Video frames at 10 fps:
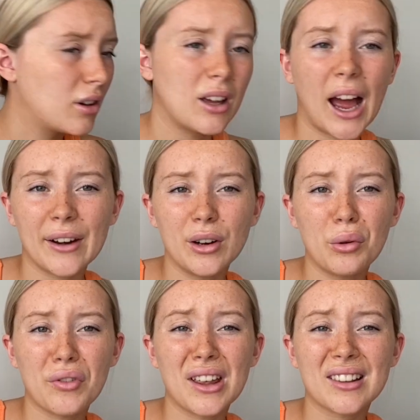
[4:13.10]
I don't know
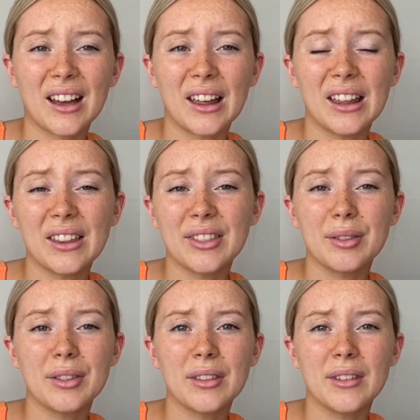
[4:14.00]
if it's like
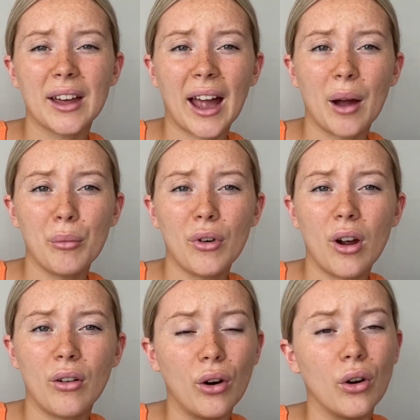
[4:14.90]
the camera
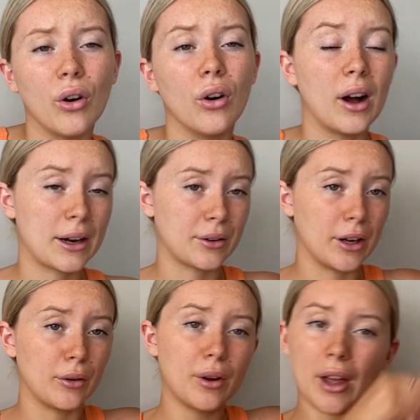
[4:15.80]
or I don't
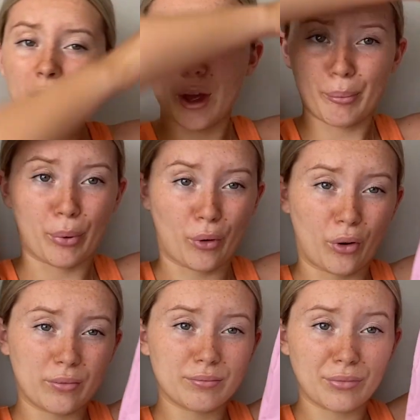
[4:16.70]
know. But
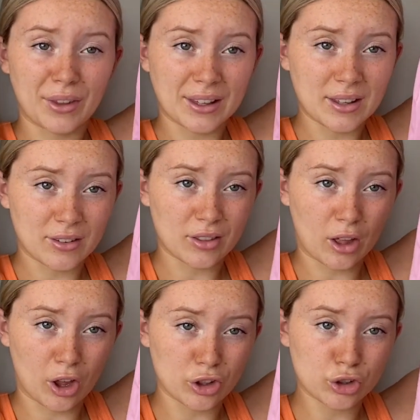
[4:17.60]
this is
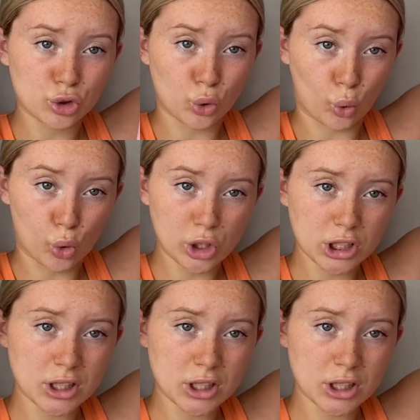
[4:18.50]
the skirt.